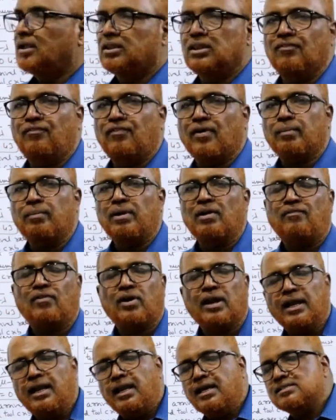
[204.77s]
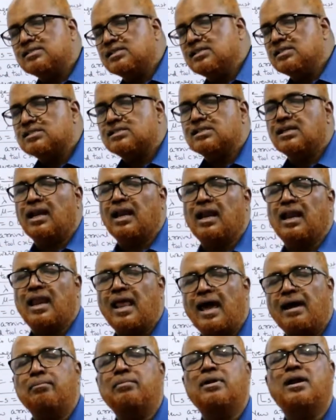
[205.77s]
The formula for LS is
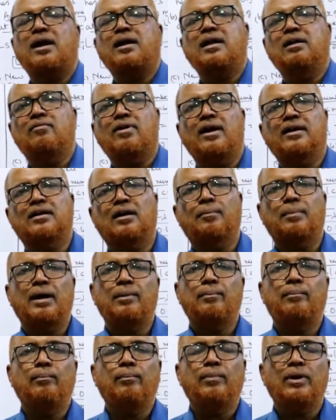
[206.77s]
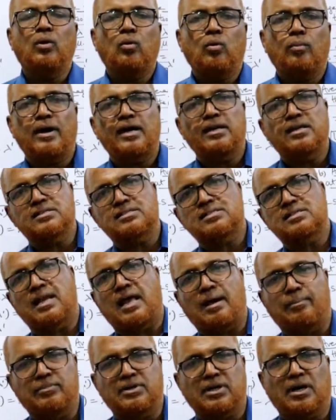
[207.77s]
lambda divided by mu minus
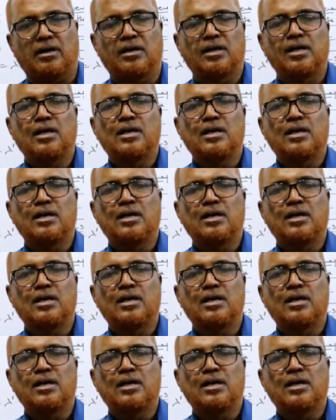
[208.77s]
lambda.